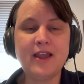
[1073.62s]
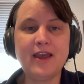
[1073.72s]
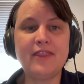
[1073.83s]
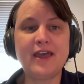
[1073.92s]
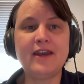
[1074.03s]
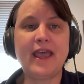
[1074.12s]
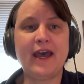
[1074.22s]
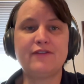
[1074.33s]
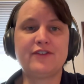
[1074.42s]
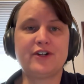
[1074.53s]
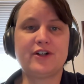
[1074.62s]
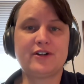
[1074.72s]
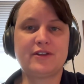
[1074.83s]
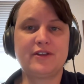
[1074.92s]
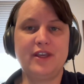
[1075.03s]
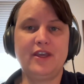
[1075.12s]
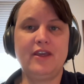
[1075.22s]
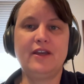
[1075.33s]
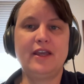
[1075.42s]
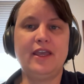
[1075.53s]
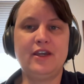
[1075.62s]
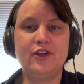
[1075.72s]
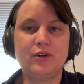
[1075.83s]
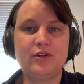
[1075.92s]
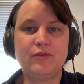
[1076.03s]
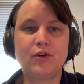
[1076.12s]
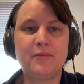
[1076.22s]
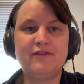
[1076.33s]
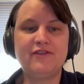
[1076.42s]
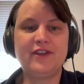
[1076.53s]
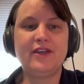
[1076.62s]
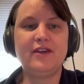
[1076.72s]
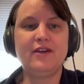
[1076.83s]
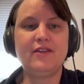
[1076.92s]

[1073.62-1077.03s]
And then after the annual enrollment fee,